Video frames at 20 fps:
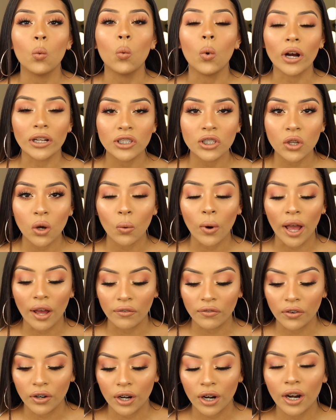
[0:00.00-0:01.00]

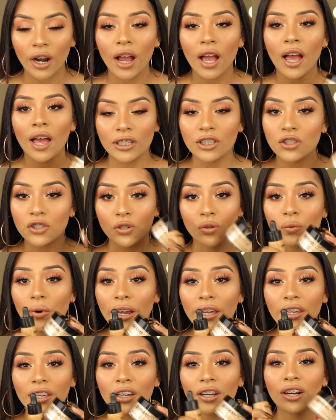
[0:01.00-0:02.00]
whatsoever. These two
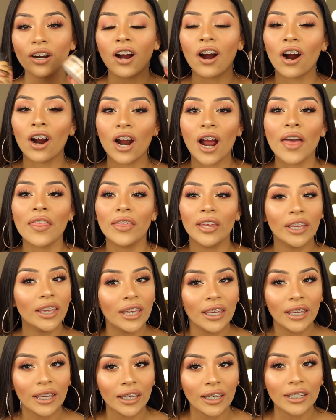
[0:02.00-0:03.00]
right here are the
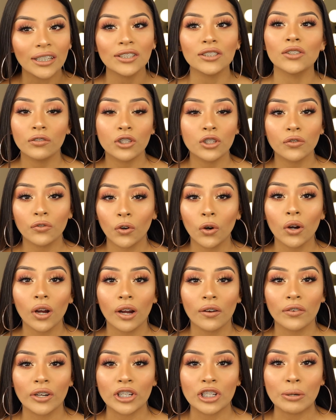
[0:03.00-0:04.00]
key to full
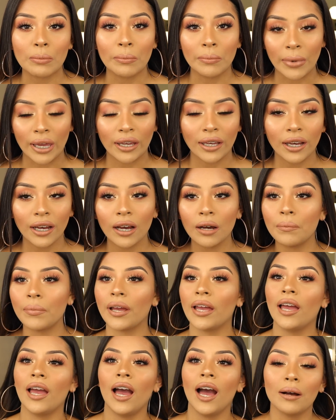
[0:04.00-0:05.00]
coverage makeup.
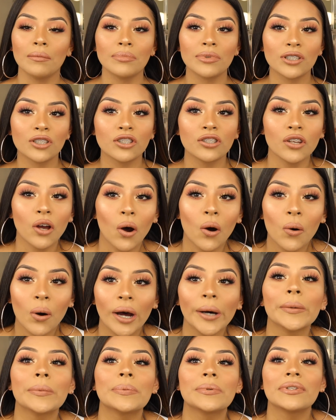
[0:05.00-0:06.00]
I'm so
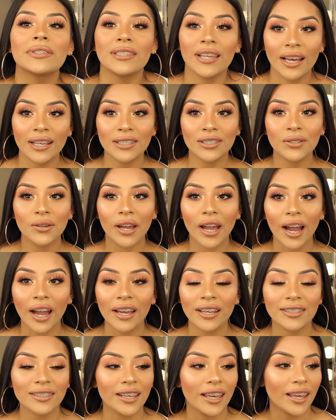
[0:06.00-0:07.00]
obsessed, you
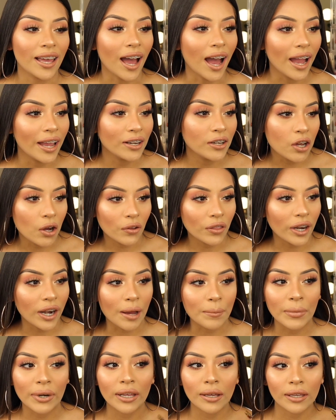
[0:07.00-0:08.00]
guys. Like I know that
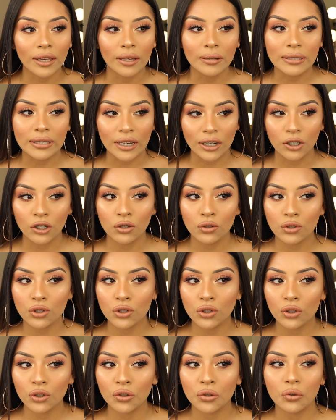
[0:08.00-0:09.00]
I'm gonna continue
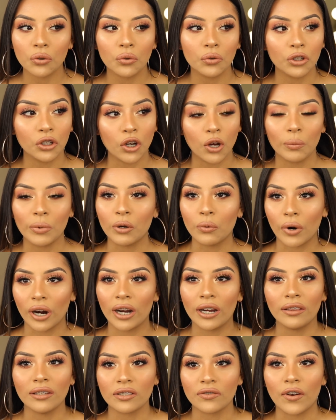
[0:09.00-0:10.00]
to, you know, be
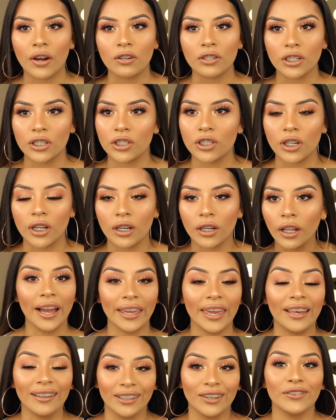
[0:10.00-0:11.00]
wearing this foundation. I
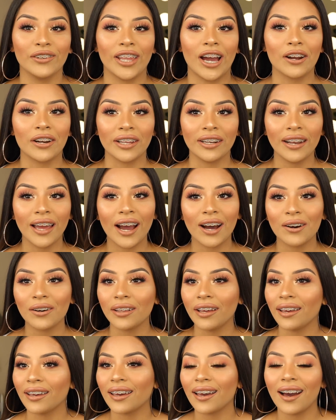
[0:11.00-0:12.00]
can't live without it now.
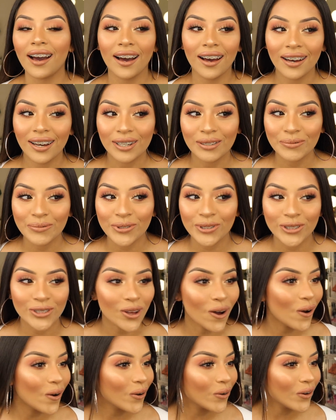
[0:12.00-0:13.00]
Like I'm
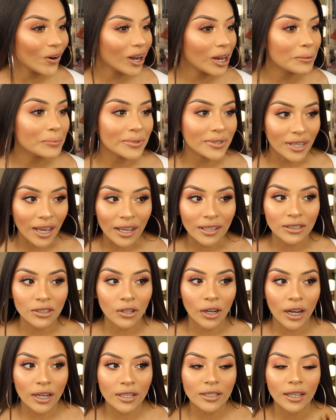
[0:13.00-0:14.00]
so obsessed,
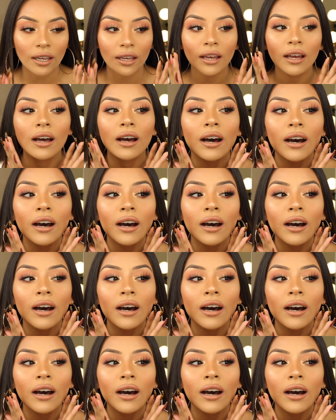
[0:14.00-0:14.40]
you guys. Like